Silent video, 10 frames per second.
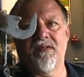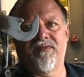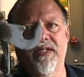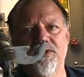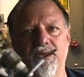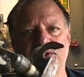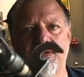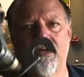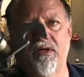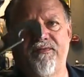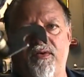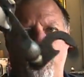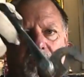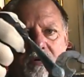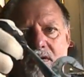If that's what you're looking
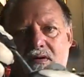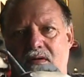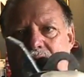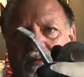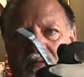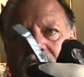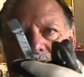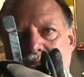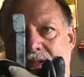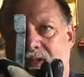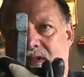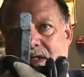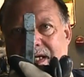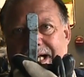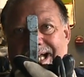for,
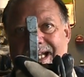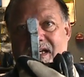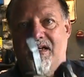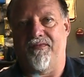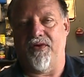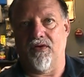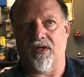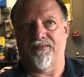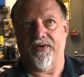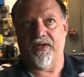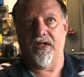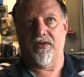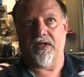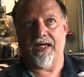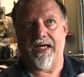I got it. If you're looking for the
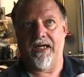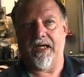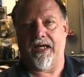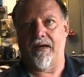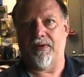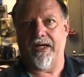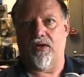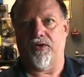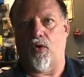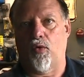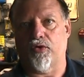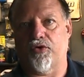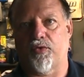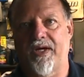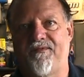other kind that came like on the older
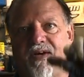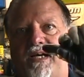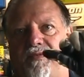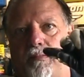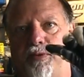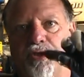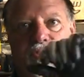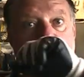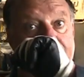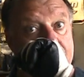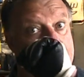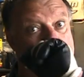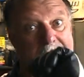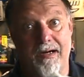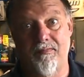25 that pushes up from the
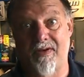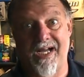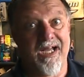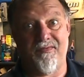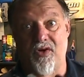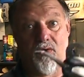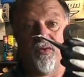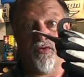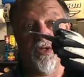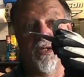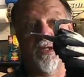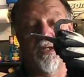bottom, I have those.